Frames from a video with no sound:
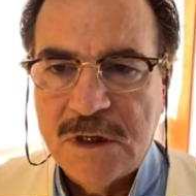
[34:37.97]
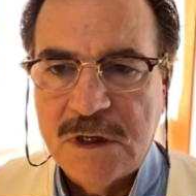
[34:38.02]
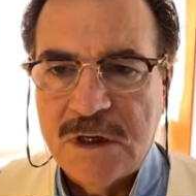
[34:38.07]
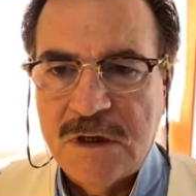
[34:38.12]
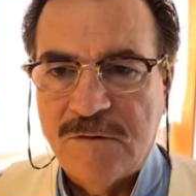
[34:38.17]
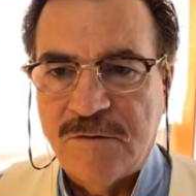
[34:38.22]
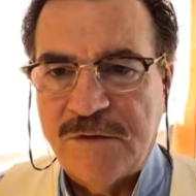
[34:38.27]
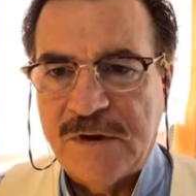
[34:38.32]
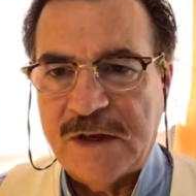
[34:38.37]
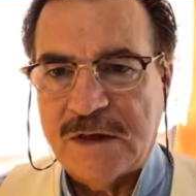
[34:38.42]

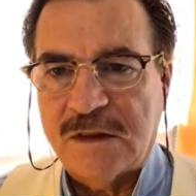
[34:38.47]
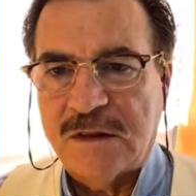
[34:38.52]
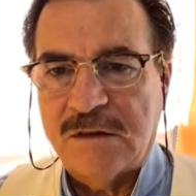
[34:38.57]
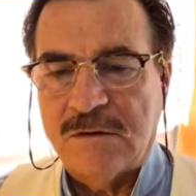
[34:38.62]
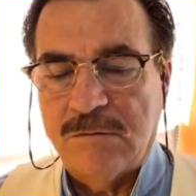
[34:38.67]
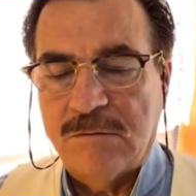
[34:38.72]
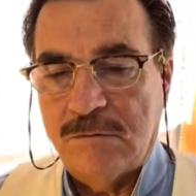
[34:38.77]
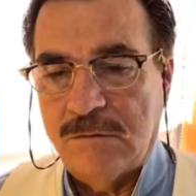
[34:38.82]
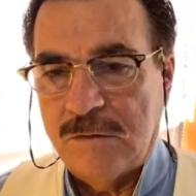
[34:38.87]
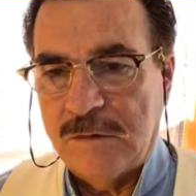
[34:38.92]
In fact,
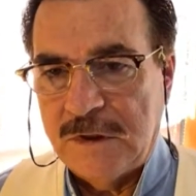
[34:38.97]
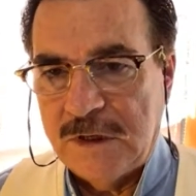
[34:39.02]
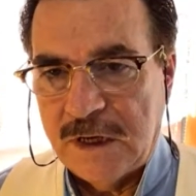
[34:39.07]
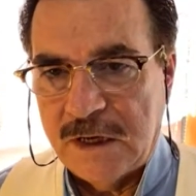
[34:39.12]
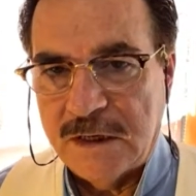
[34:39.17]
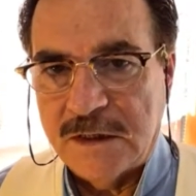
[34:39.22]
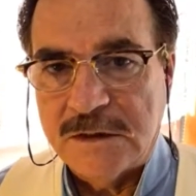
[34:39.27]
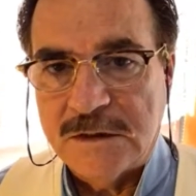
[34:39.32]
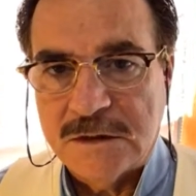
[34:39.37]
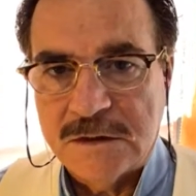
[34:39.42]

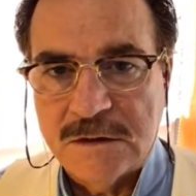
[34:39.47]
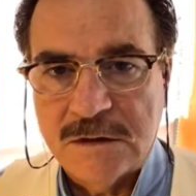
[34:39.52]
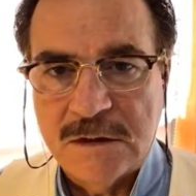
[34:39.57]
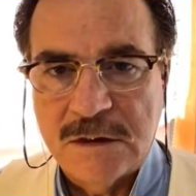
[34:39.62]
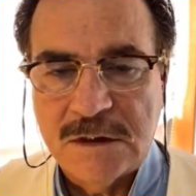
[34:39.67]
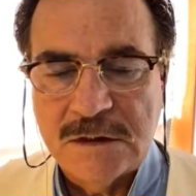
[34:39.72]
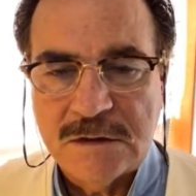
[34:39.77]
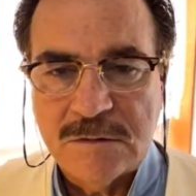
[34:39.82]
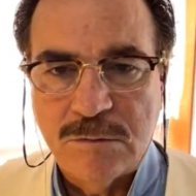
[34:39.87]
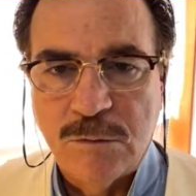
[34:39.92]
yeah,
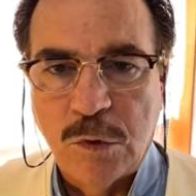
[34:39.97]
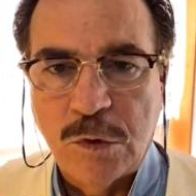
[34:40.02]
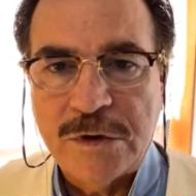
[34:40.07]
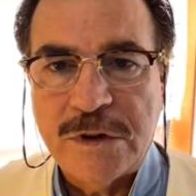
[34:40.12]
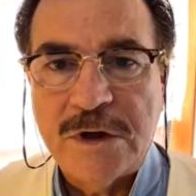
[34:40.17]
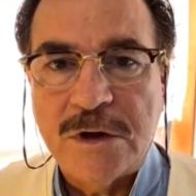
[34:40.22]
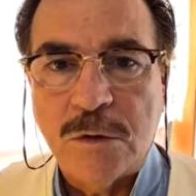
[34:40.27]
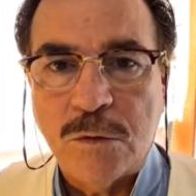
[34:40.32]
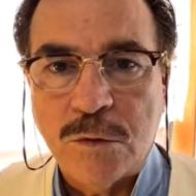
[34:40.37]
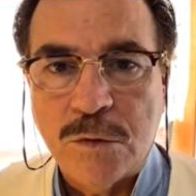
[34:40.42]
it's more
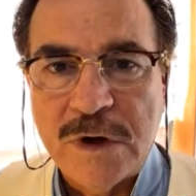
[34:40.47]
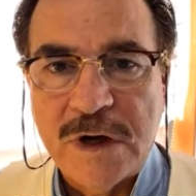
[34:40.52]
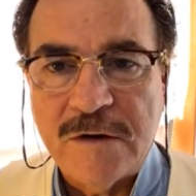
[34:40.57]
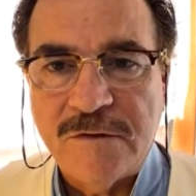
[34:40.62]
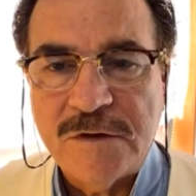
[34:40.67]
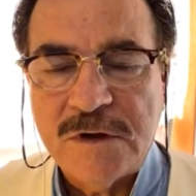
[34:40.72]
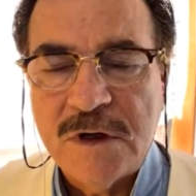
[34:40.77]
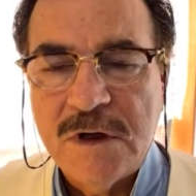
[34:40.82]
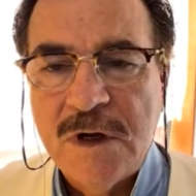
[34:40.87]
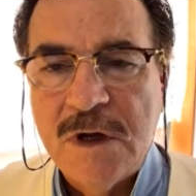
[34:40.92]
than a
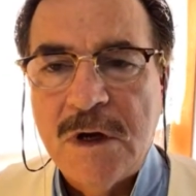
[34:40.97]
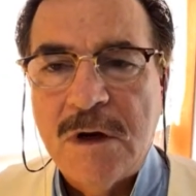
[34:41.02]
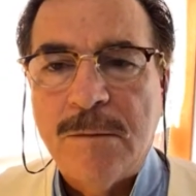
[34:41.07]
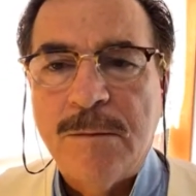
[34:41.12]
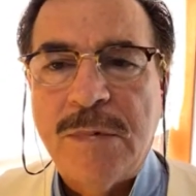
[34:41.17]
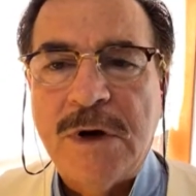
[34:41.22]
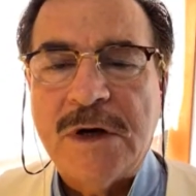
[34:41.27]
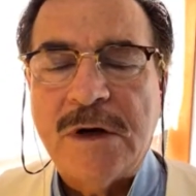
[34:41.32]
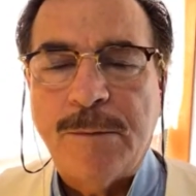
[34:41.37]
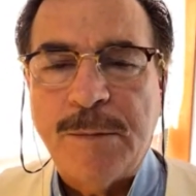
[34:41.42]
rift,
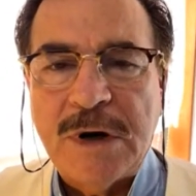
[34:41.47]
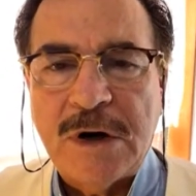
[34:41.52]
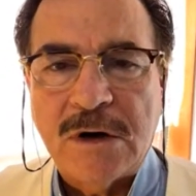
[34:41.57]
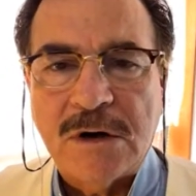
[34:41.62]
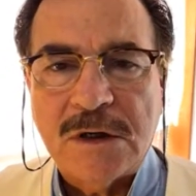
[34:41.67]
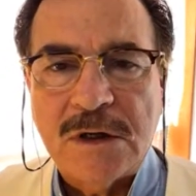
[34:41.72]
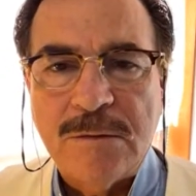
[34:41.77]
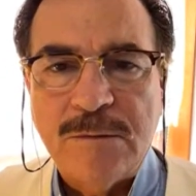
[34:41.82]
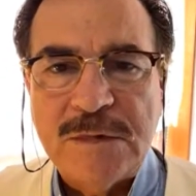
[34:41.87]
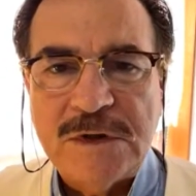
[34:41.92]
but
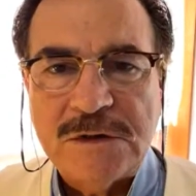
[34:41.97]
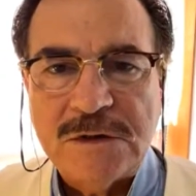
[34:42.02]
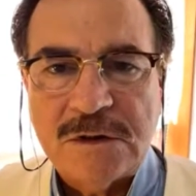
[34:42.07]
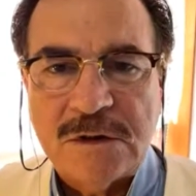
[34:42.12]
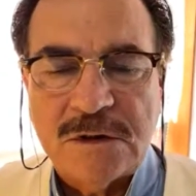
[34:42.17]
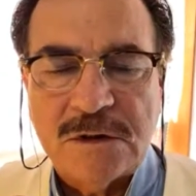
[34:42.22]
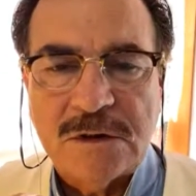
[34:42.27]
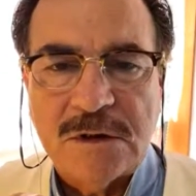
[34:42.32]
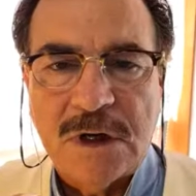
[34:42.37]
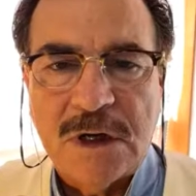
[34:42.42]
apparently
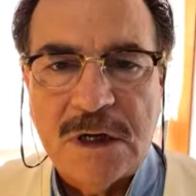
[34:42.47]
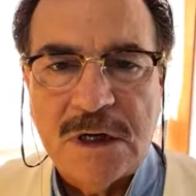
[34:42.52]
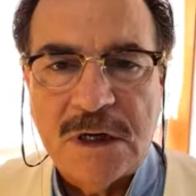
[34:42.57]
Mr.